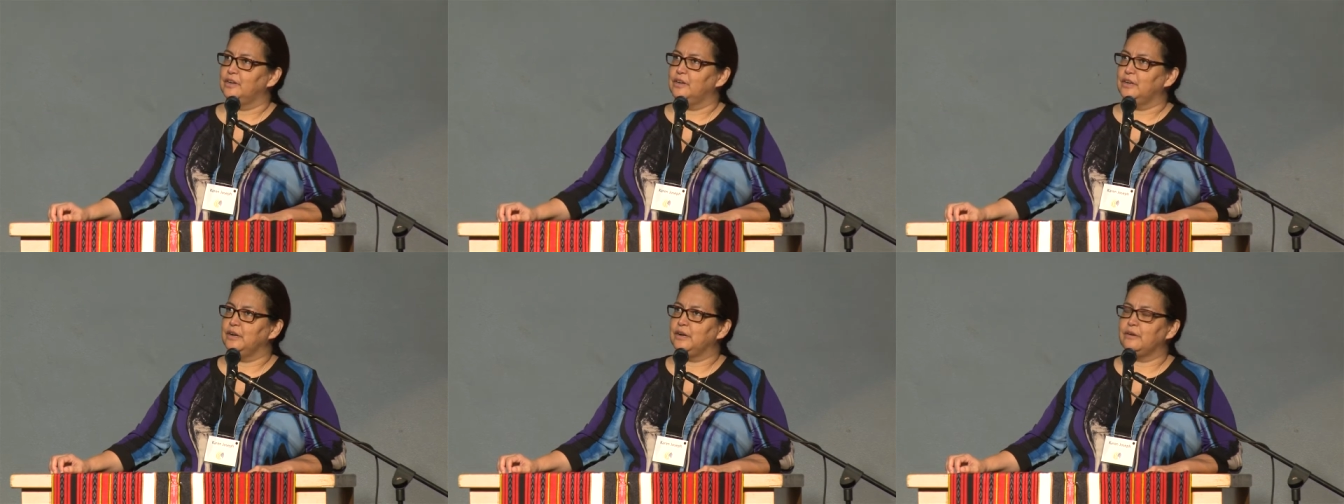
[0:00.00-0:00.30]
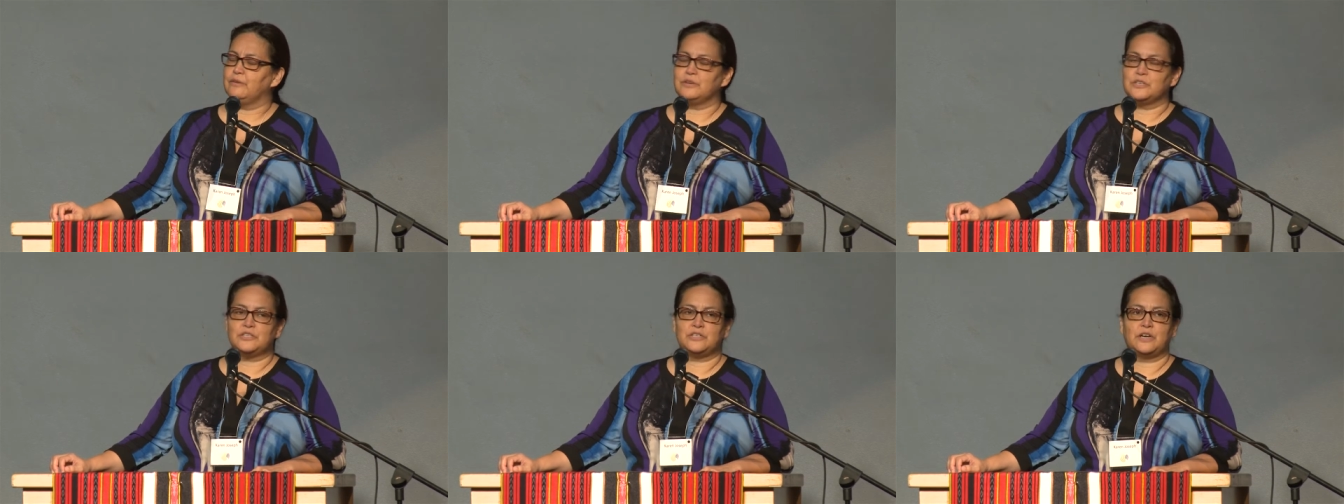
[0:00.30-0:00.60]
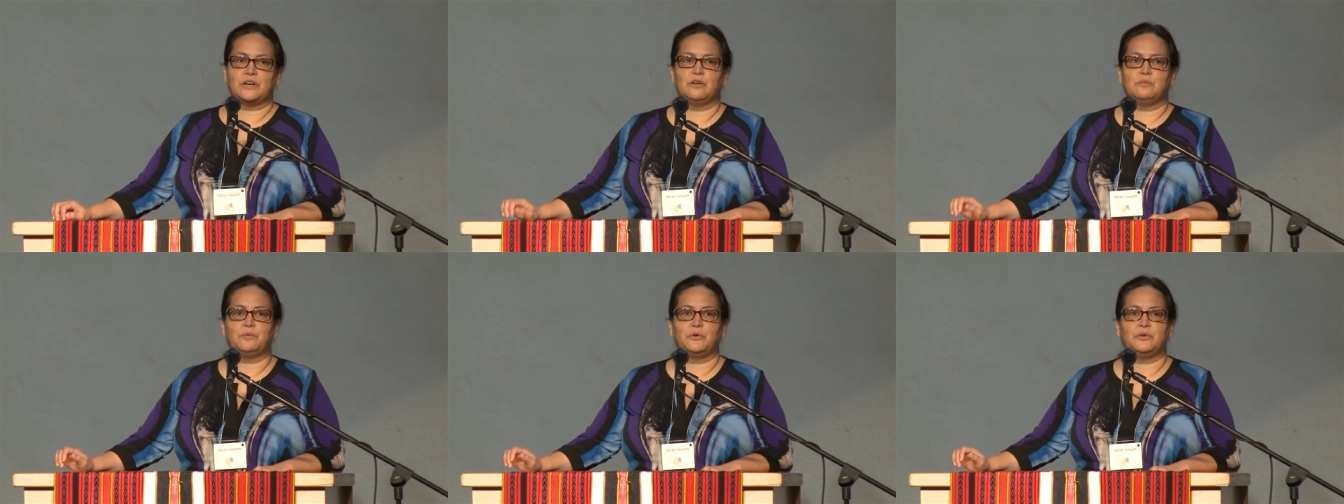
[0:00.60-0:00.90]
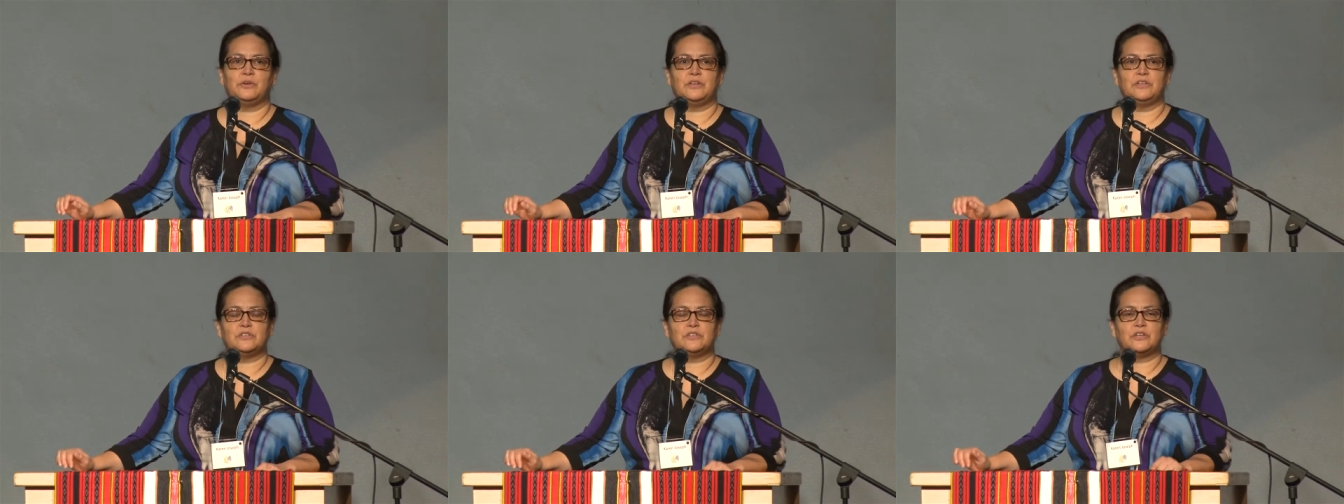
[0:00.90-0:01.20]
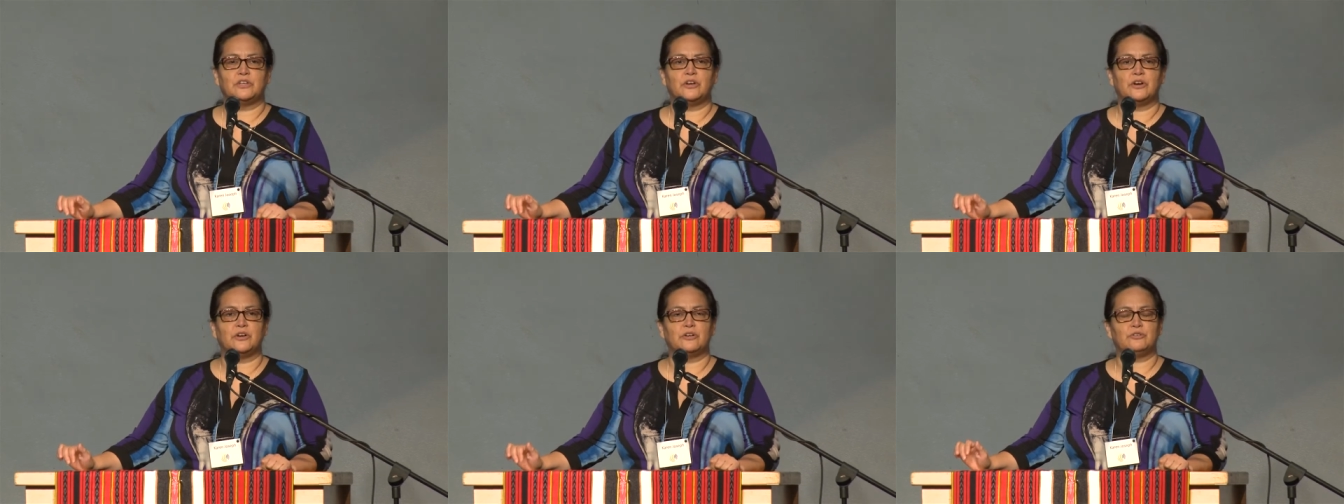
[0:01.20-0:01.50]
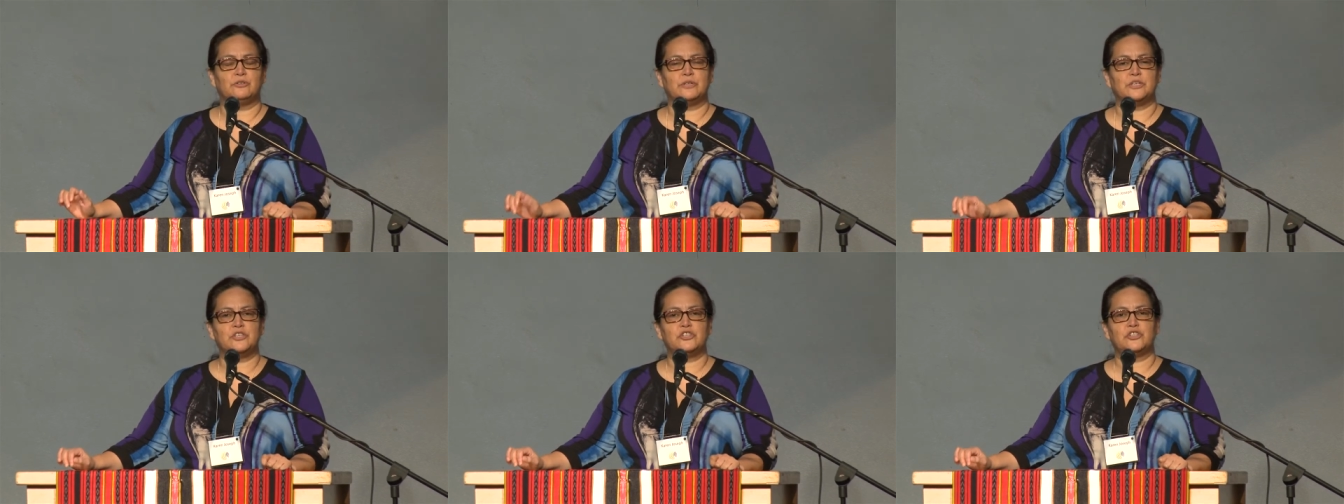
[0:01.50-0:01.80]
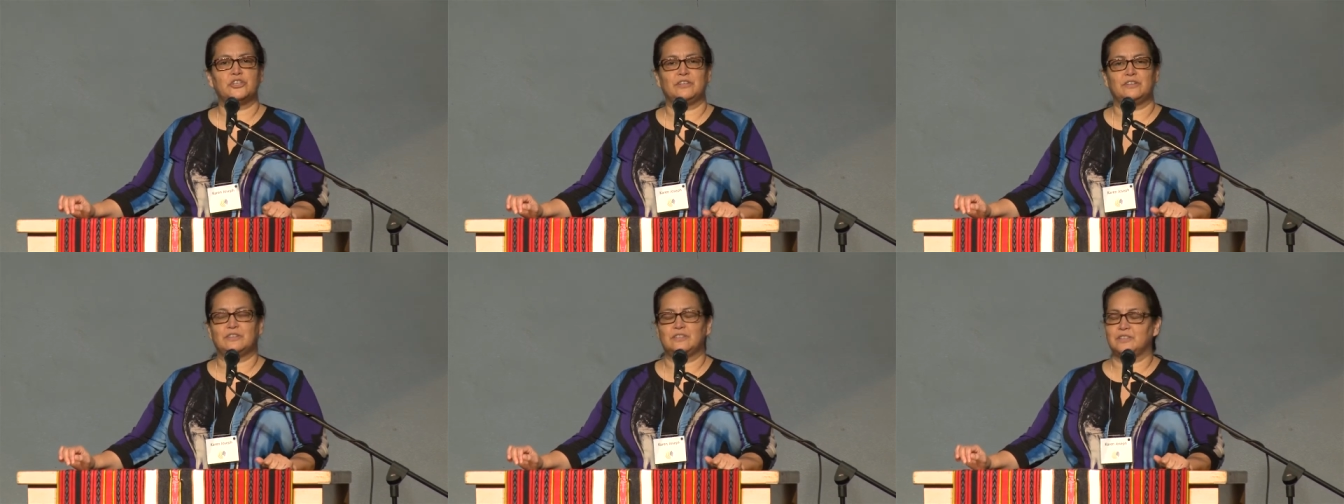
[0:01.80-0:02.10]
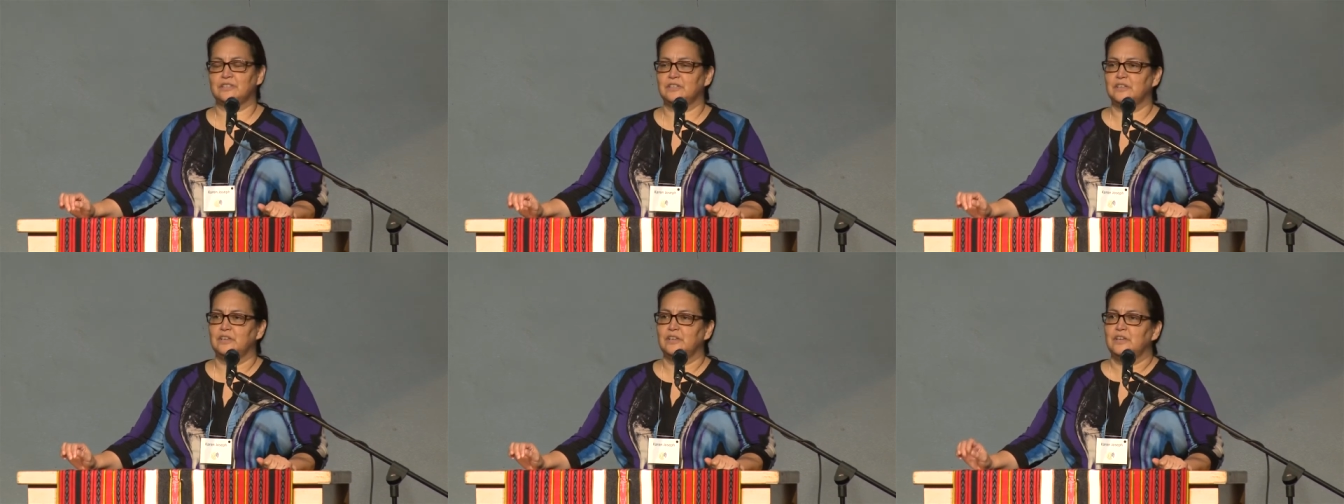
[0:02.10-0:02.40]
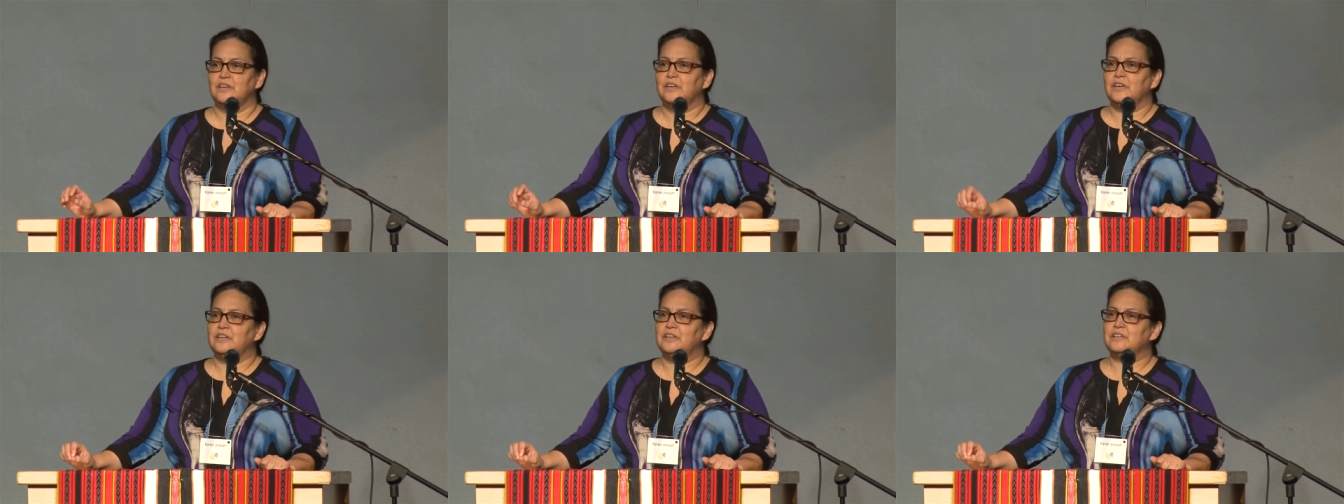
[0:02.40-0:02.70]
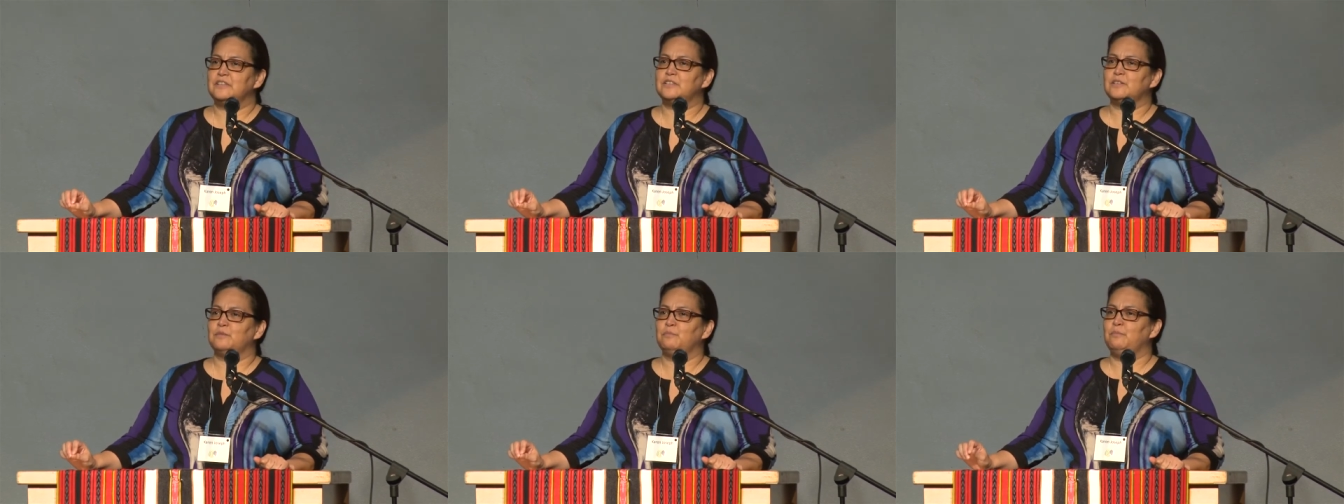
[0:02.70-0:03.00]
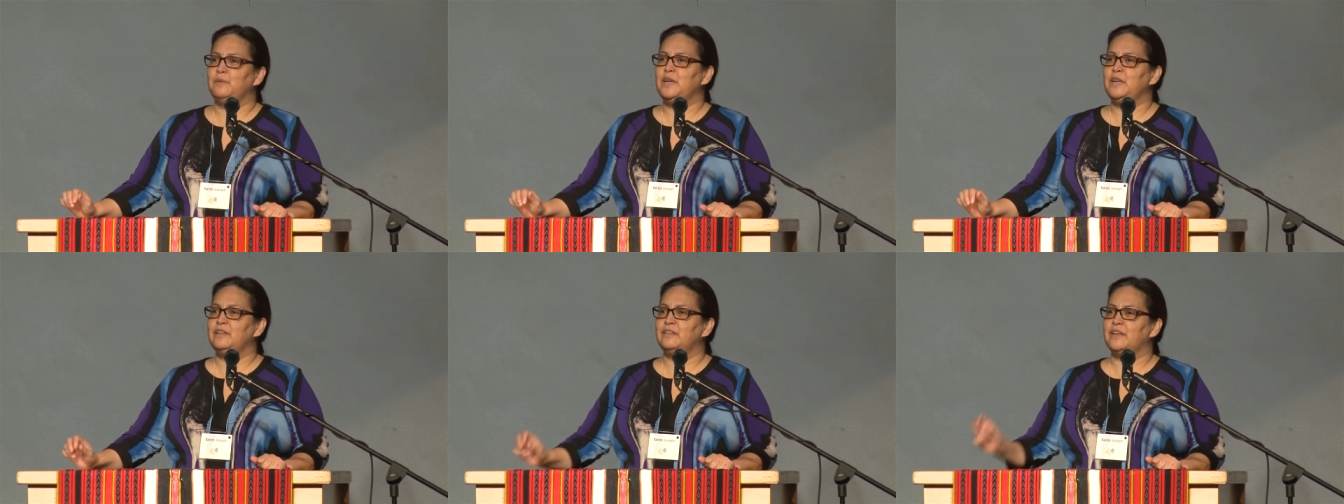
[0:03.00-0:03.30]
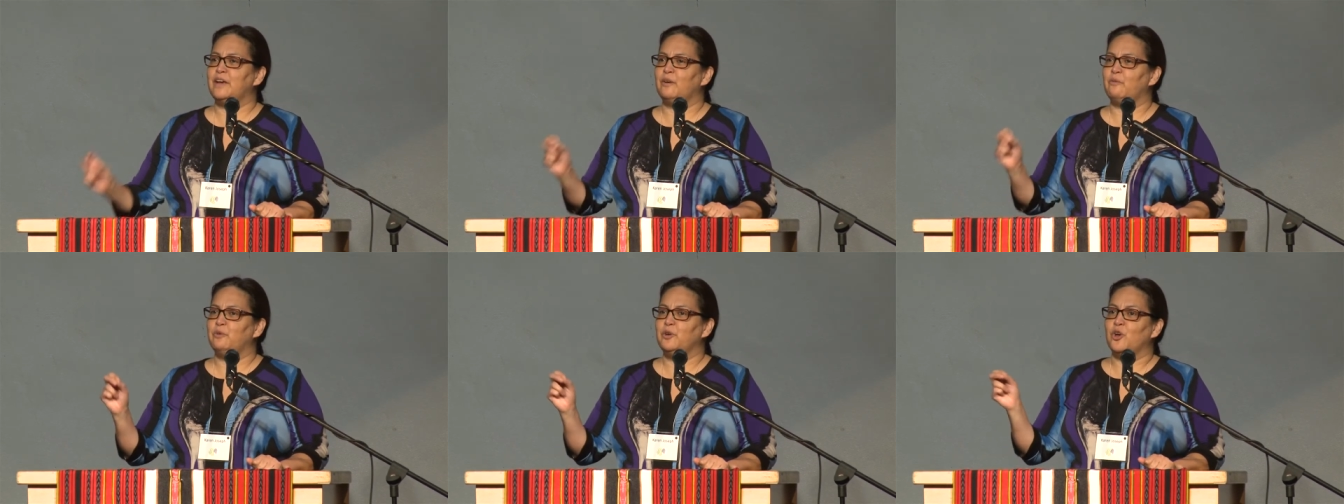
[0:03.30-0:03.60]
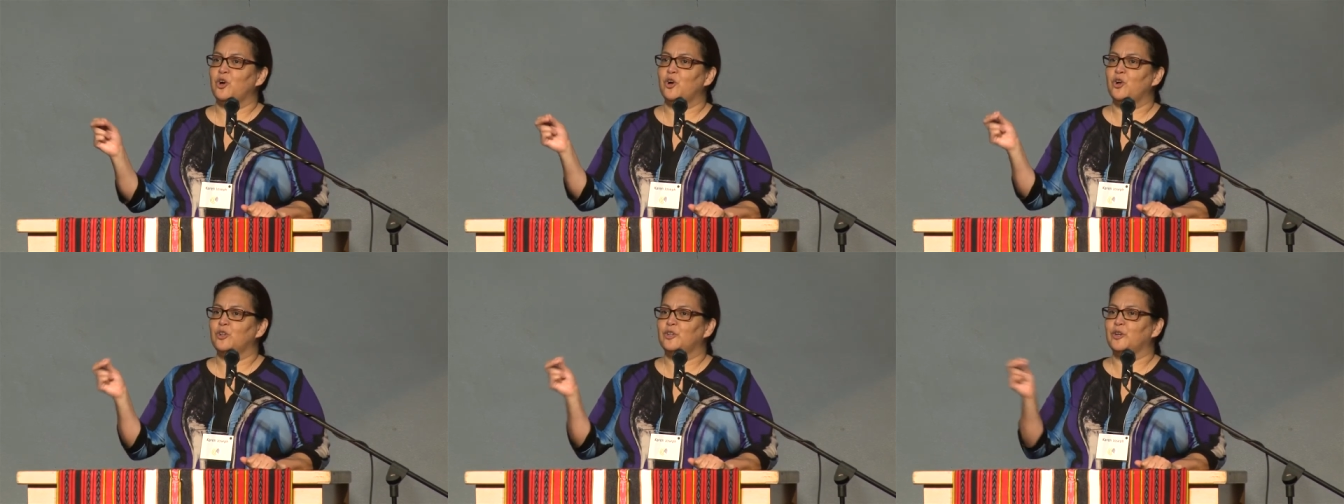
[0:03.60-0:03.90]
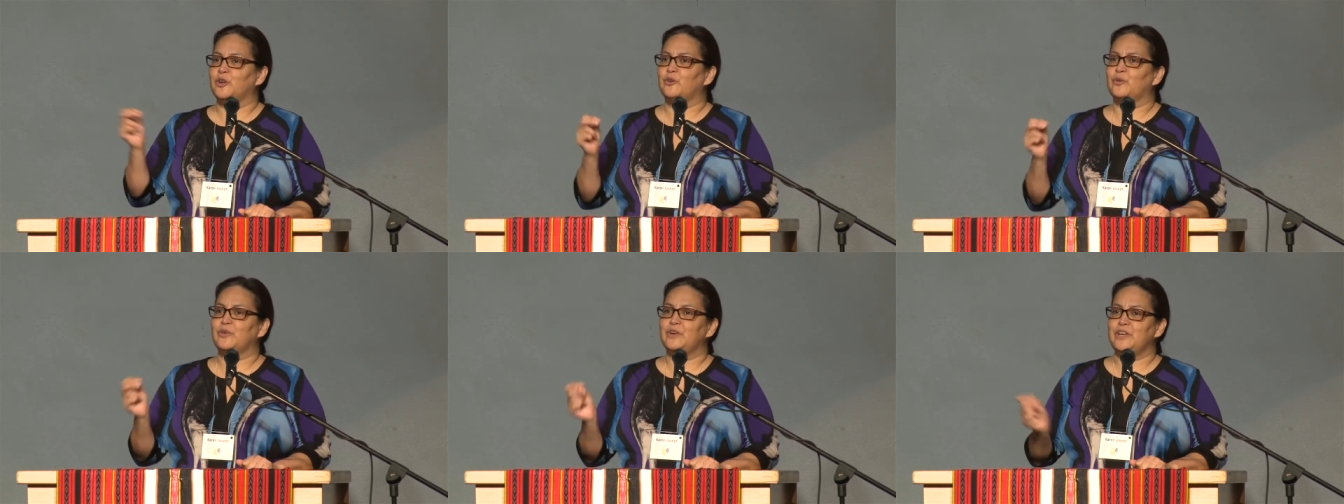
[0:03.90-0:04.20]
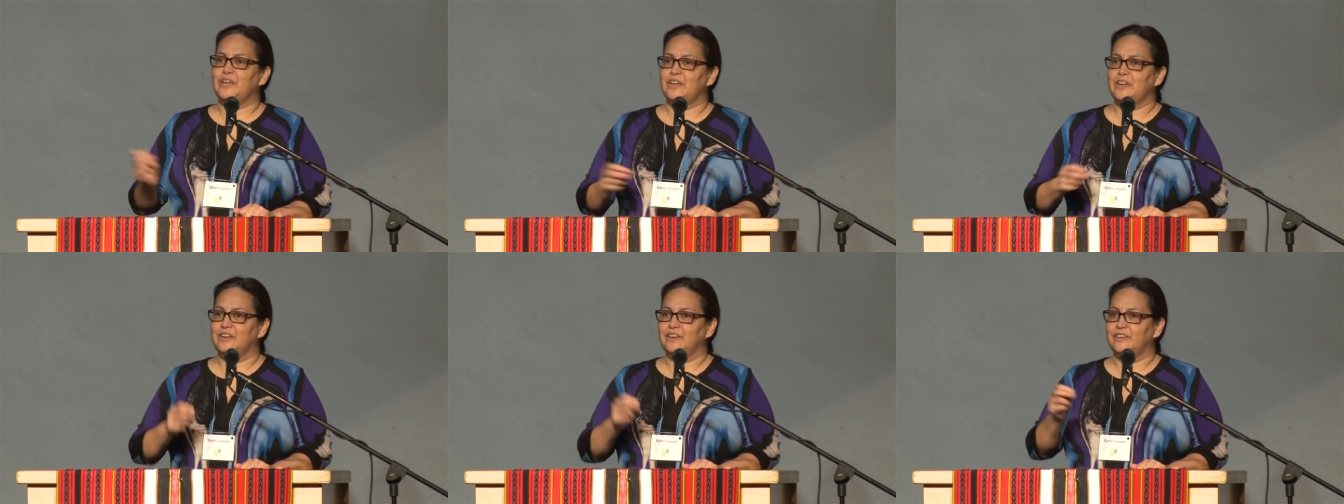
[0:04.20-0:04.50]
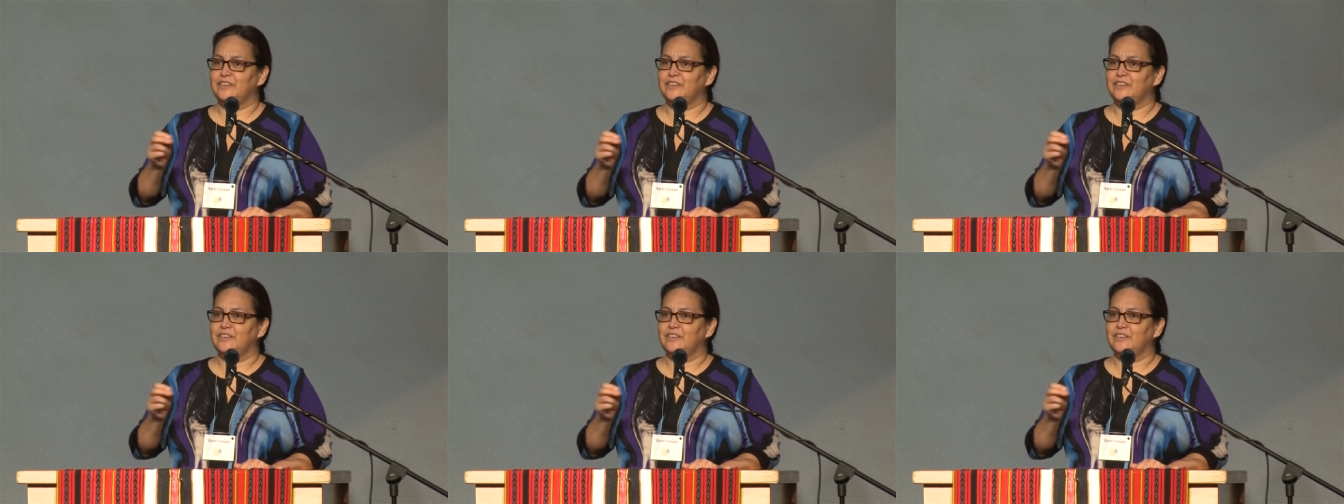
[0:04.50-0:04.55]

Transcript: in our ceremonies, in our traditions, it doesn't mean that we all agree.